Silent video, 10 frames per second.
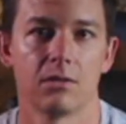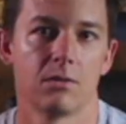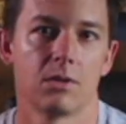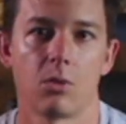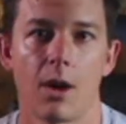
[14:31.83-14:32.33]

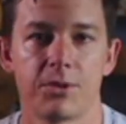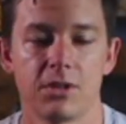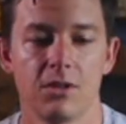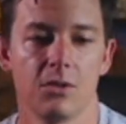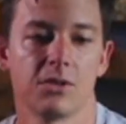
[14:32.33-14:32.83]
swap
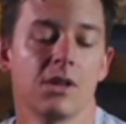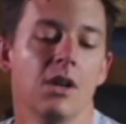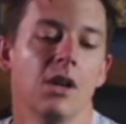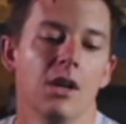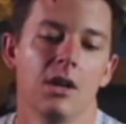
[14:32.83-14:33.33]
shoes
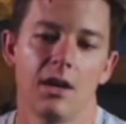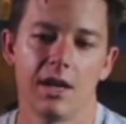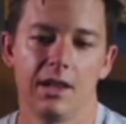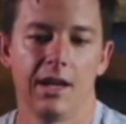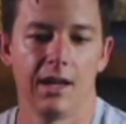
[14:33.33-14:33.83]

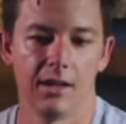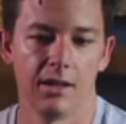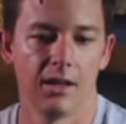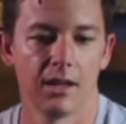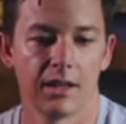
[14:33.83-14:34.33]
and
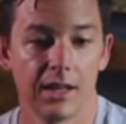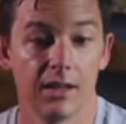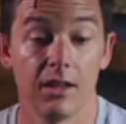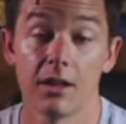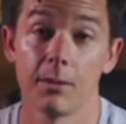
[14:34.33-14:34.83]
then get
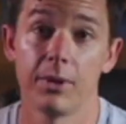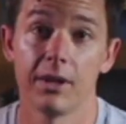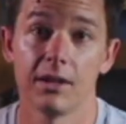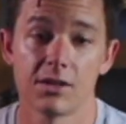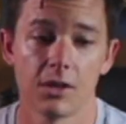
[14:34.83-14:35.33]
another
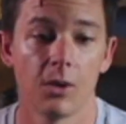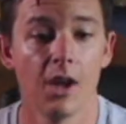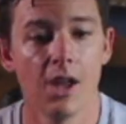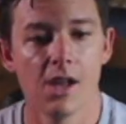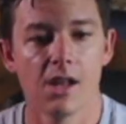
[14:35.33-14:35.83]
pit. So
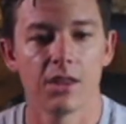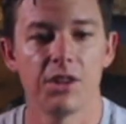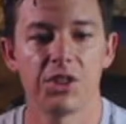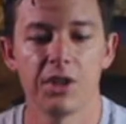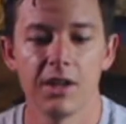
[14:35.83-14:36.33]

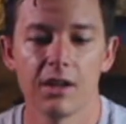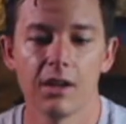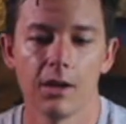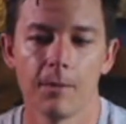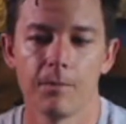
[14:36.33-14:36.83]

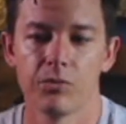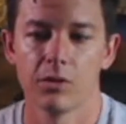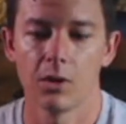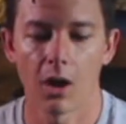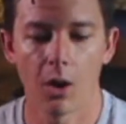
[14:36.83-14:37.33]

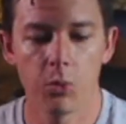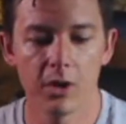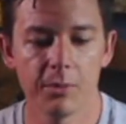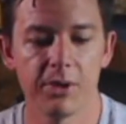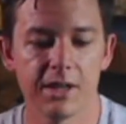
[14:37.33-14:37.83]
a
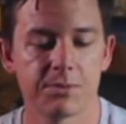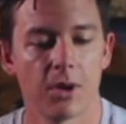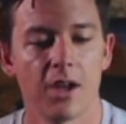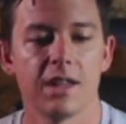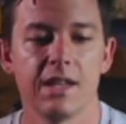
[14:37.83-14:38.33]
wood pit is
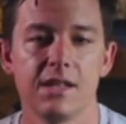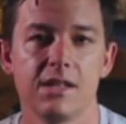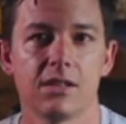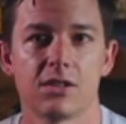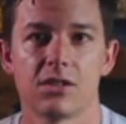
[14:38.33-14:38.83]
probably the
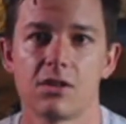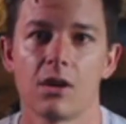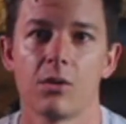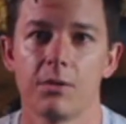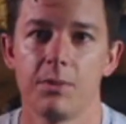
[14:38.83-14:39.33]
easiest to
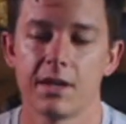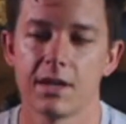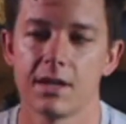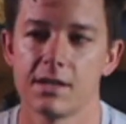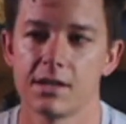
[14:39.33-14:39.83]
start with
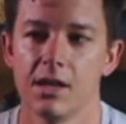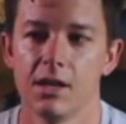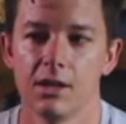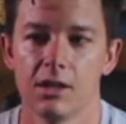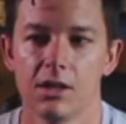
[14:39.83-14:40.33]
because
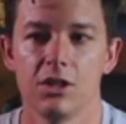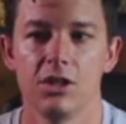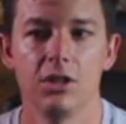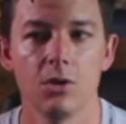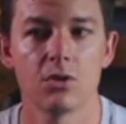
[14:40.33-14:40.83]

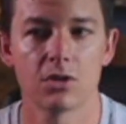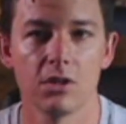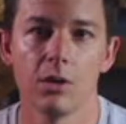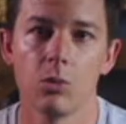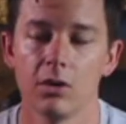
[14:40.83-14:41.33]

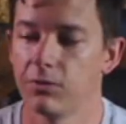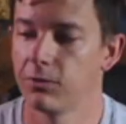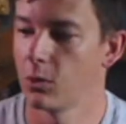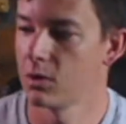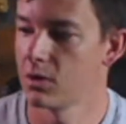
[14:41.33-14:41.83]
usually wood
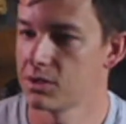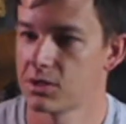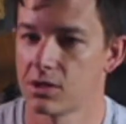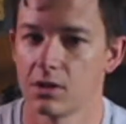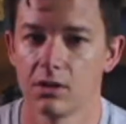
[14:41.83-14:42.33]

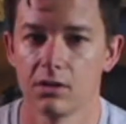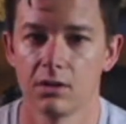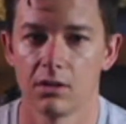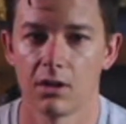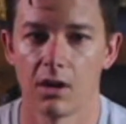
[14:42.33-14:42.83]
floors
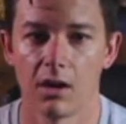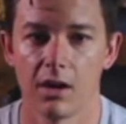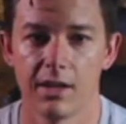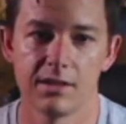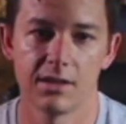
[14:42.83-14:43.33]
are
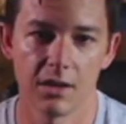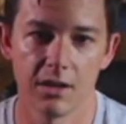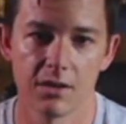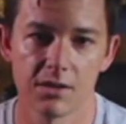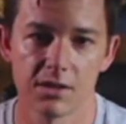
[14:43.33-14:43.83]

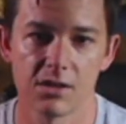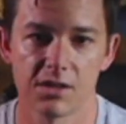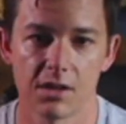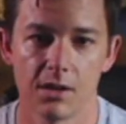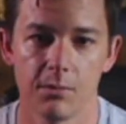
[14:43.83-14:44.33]
interiors. There's
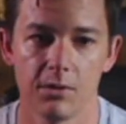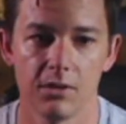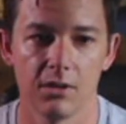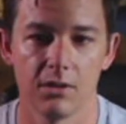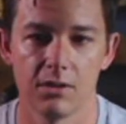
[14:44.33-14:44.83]
some
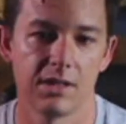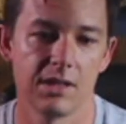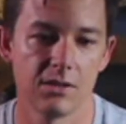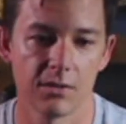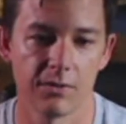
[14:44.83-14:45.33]

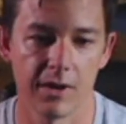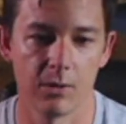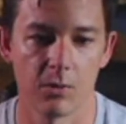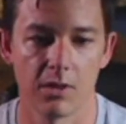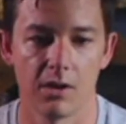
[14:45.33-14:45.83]
scenes you'll
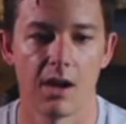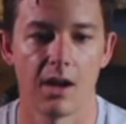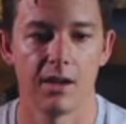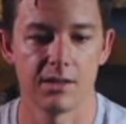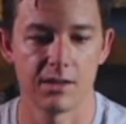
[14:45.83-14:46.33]
find where they're
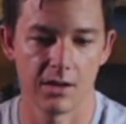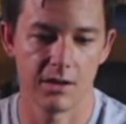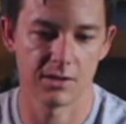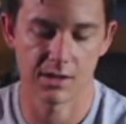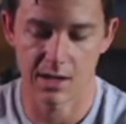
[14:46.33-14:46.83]
not
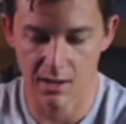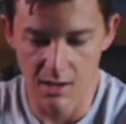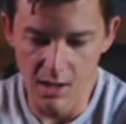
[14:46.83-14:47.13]
interiors, like